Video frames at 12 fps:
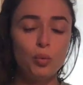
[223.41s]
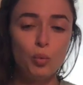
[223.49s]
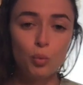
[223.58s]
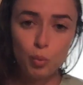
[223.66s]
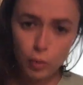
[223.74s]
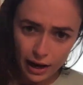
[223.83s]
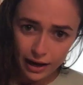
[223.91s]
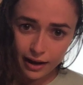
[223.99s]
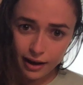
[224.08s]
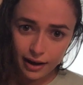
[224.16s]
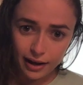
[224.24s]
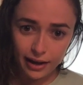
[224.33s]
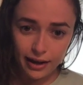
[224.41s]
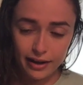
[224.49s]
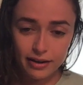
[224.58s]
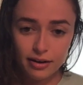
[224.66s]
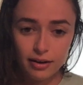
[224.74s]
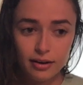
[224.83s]
Why
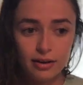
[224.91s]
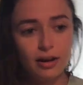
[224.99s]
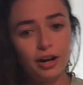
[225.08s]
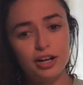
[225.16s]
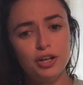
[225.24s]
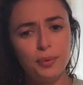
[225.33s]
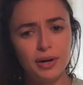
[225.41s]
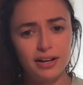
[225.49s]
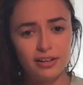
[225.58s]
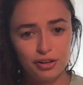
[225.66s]
are you wearing